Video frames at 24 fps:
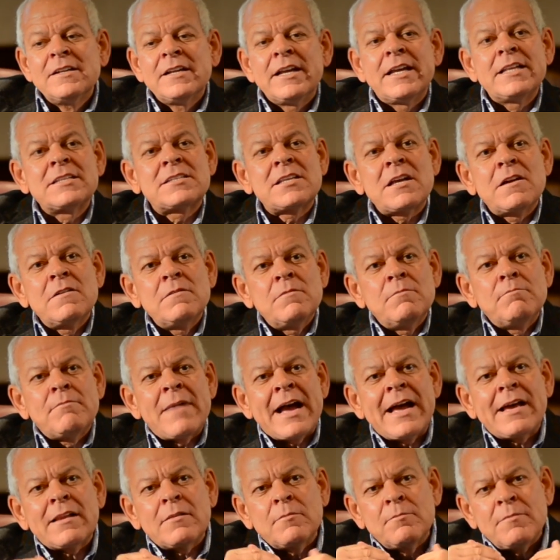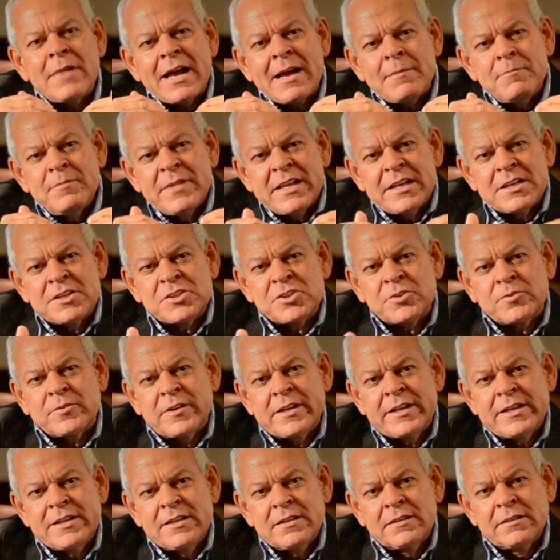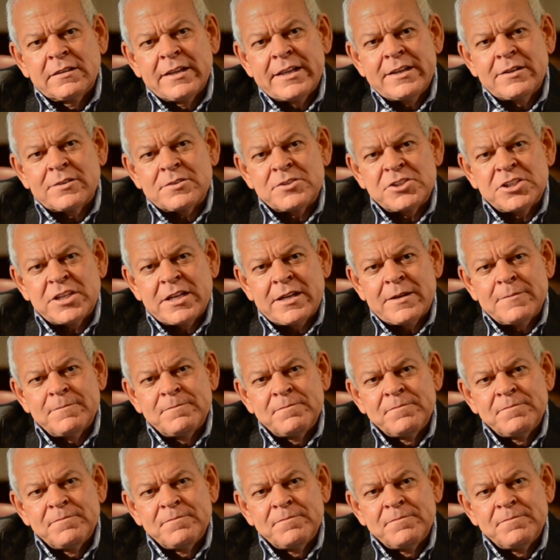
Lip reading: And so my ministry leadership,